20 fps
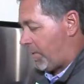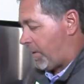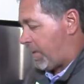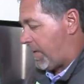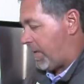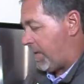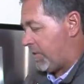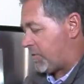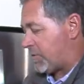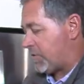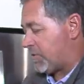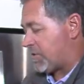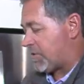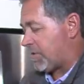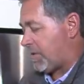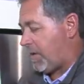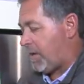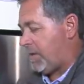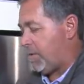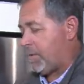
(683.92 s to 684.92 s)
our kitchen
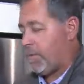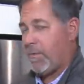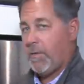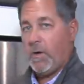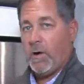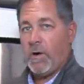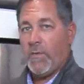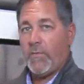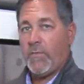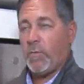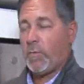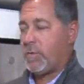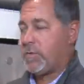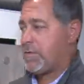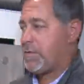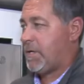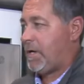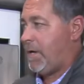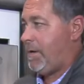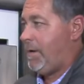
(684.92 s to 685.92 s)
slide on the off door
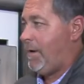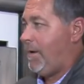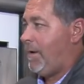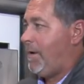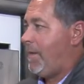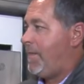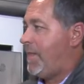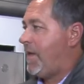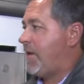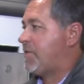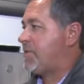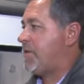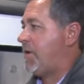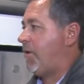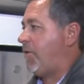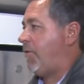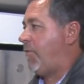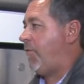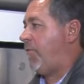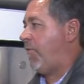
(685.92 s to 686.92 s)
side, that is
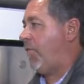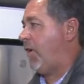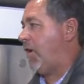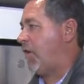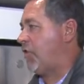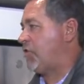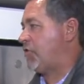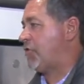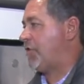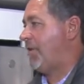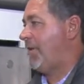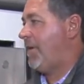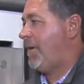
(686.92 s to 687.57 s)
now a flush.